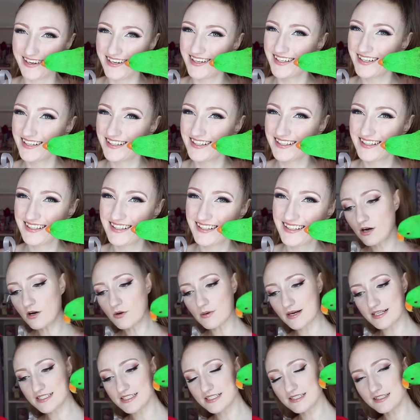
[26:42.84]
though.
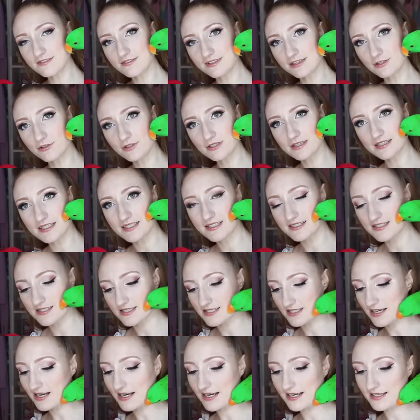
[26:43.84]
Oh, I didn't even look at the
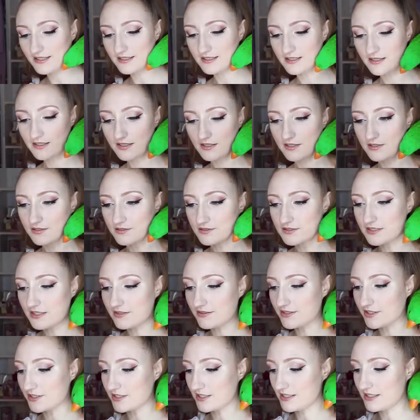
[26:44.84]
inside. Oh,
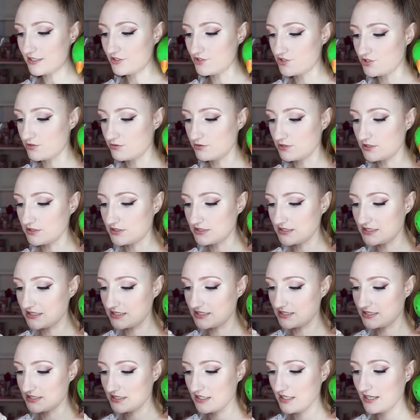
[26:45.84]
now I gotta undo all of
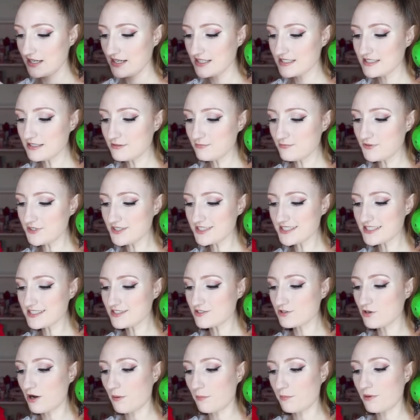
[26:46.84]
this. See, this
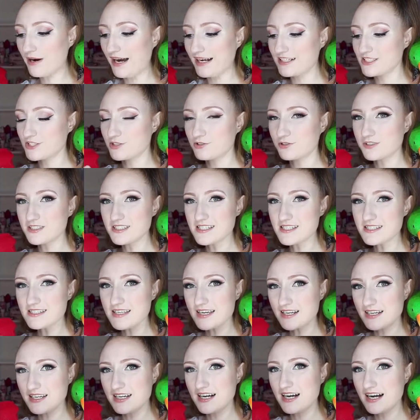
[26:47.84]
is not practical. This is
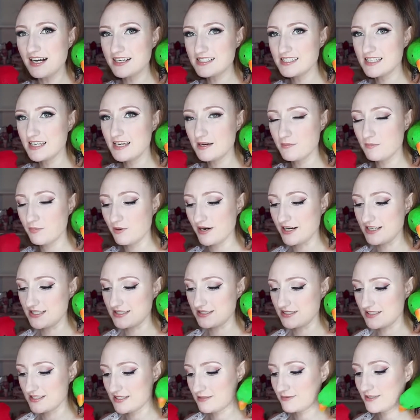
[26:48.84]
like Cartier
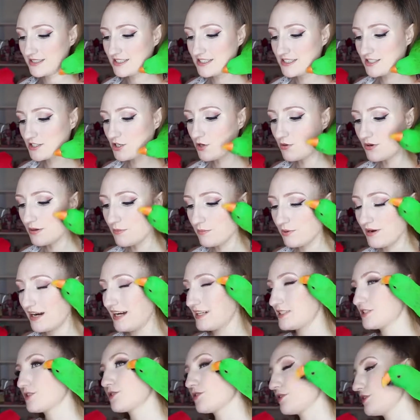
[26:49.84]
bracelets. I mean, they're so
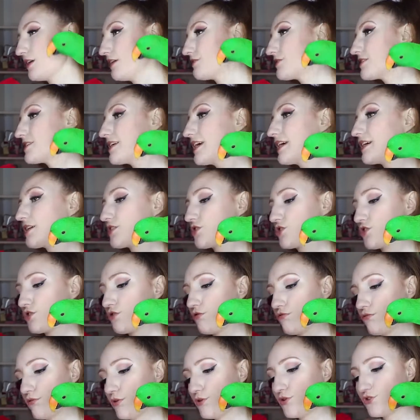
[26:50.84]
impractical. You have to take a
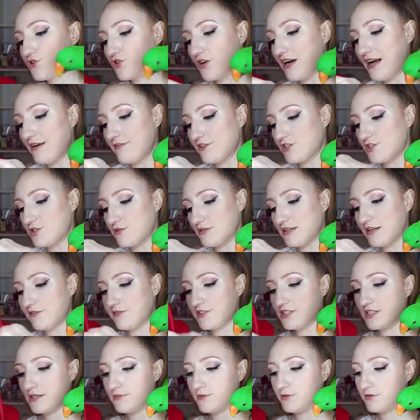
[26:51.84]
screwdriver to it
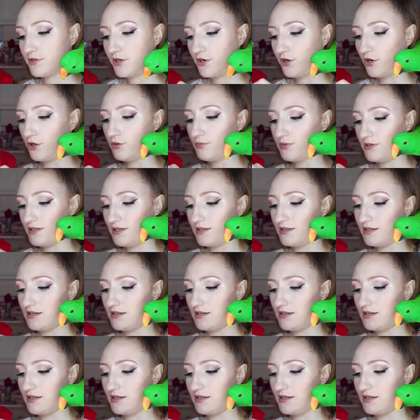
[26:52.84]
every time you want to open